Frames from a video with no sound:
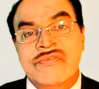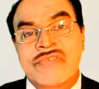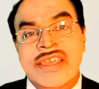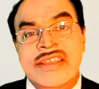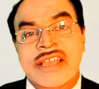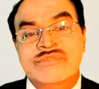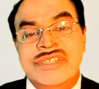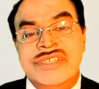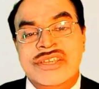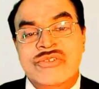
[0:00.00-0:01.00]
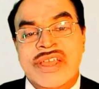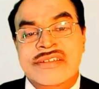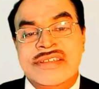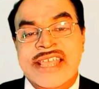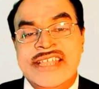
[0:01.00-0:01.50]
very objective
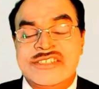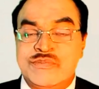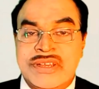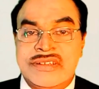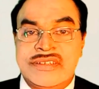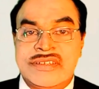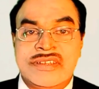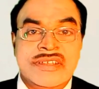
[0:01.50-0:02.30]
and transparent.